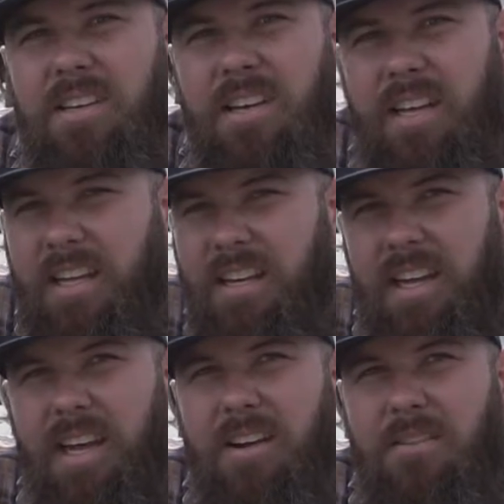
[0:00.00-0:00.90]
And
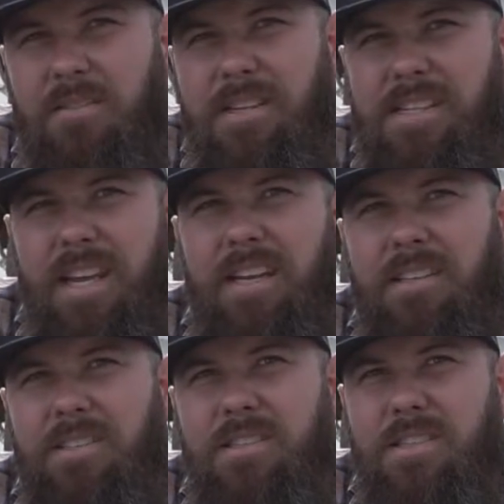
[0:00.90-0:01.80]
what do you say?
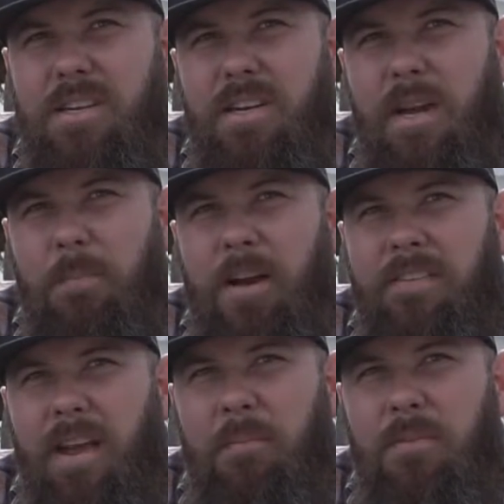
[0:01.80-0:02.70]
Steering upgrade
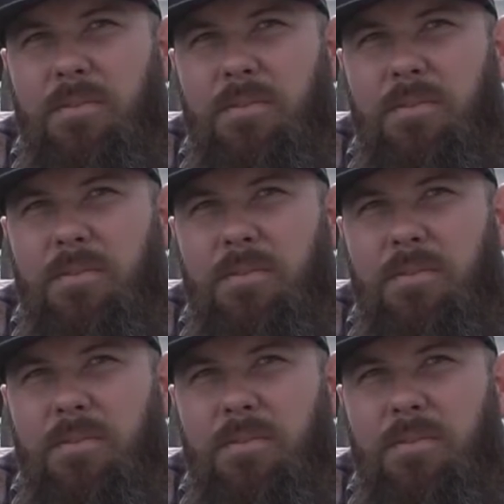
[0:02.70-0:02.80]
time?